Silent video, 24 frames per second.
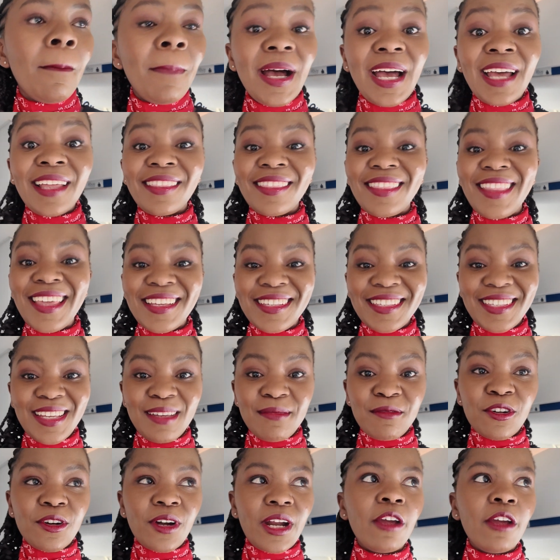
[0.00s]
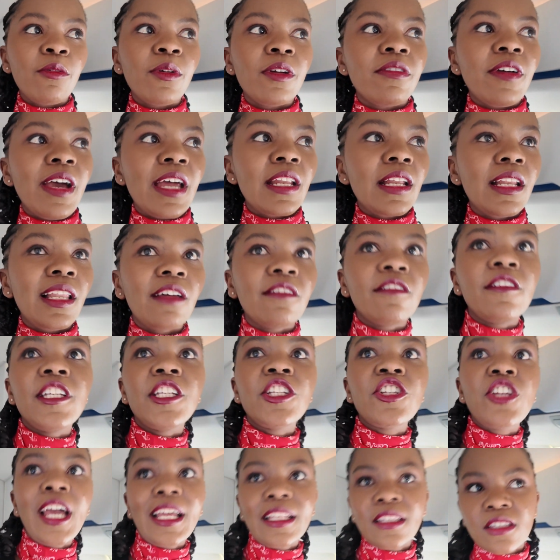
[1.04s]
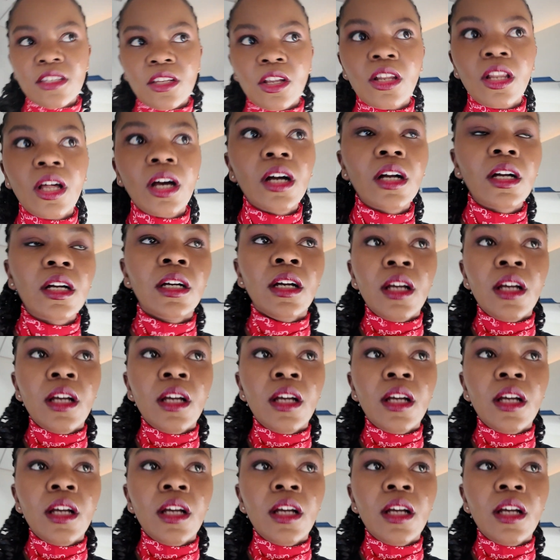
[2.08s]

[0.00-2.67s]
but they seem great. We've had a lovely chat so long.